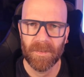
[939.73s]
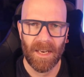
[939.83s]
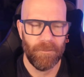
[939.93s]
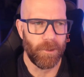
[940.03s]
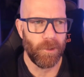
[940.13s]

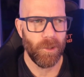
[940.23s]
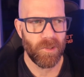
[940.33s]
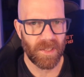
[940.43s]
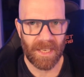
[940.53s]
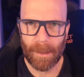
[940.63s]
If you're
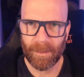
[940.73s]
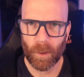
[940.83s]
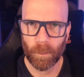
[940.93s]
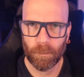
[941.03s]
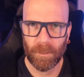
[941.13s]
used to gaming
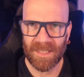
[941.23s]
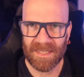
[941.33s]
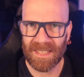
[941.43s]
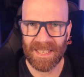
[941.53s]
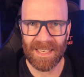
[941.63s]
on
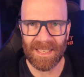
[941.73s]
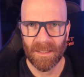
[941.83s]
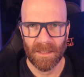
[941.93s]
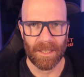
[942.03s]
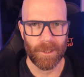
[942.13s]
PC
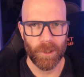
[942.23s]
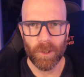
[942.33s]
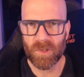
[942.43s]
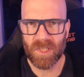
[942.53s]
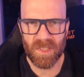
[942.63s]
and you're
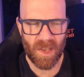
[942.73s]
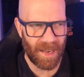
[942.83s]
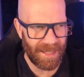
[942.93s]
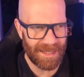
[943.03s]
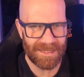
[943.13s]
used to
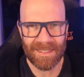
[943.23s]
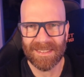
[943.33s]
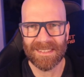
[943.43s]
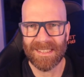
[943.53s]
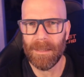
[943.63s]
signing into your
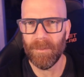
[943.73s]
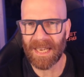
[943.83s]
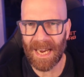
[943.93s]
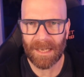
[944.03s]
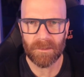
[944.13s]
Steam
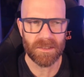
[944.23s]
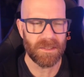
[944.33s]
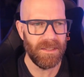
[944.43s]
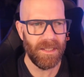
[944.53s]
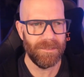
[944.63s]

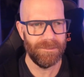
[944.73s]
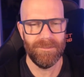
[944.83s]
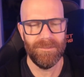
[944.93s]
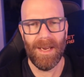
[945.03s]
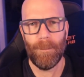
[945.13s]
accounts and your
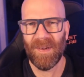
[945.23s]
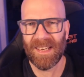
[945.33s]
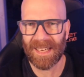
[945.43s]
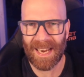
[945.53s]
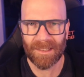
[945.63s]

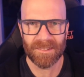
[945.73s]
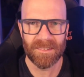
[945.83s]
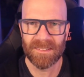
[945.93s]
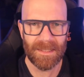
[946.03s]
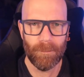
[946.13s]
Epic accounts
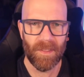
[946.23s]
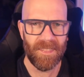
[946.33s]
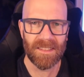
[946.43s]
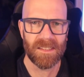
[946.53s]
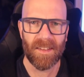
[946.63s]
and similar
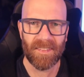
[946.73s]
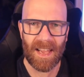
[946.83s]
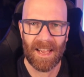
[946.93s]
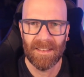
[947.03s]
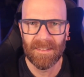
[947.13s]
things like
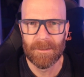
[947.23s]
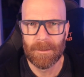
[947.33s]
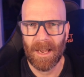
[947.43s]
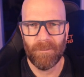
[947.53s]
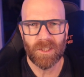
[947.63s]
that,
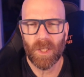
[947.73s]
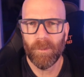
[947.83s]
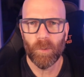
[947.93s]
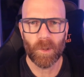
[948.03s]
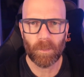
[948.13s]
every
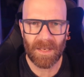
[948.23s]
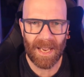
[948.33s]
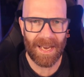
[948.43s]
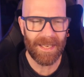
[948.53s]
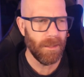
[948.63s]
time you want to
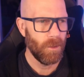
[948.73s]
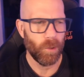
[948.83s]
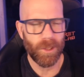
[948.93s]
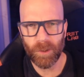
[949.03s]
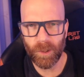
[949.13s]
play
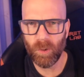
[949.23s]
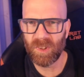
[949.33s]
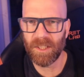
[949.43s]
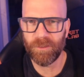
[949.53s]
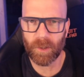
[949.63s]
or you
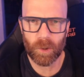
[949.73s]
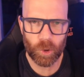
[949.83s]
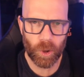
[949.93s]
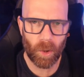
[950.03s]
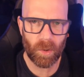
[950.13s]
use different
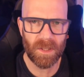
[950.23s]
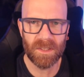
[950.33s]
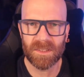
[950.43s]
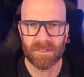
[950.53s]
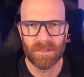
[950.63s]

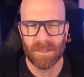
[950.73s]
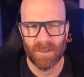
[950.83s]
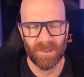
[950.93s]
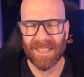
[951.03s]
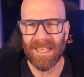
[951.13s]
controllers
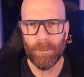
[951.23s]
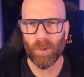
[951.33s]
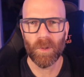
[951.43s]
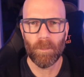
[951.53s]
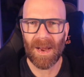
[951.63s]
or
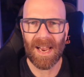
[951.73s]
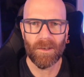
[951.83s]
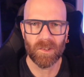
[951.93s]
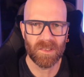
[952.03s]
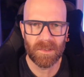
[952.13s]
keyboard and
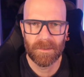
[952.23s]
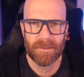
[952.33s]
mouse,